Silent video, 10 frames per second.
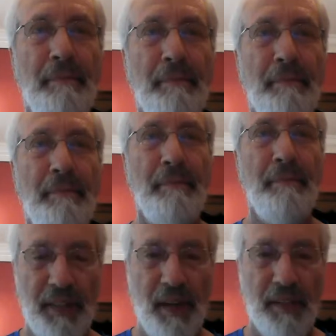
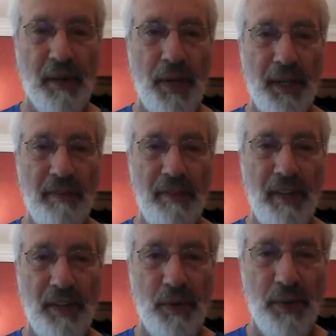Vedanta wing of
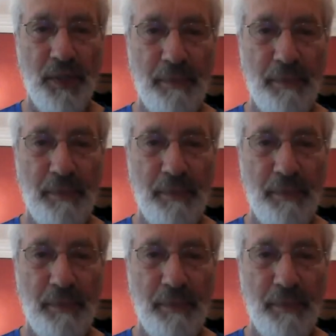Hinduism.